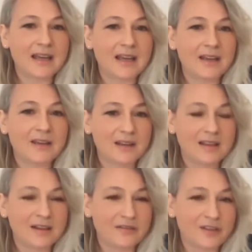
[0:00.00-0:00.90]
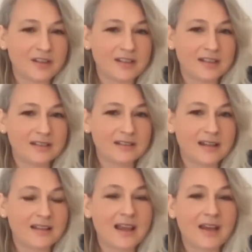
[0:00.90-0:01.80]
in their foot
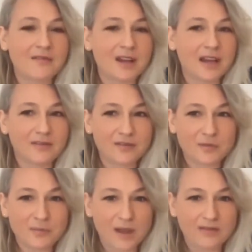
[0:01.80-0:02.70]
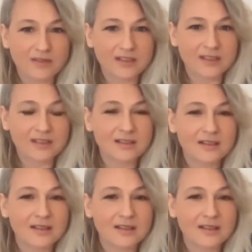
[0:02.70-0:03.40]
that they haven't had for months.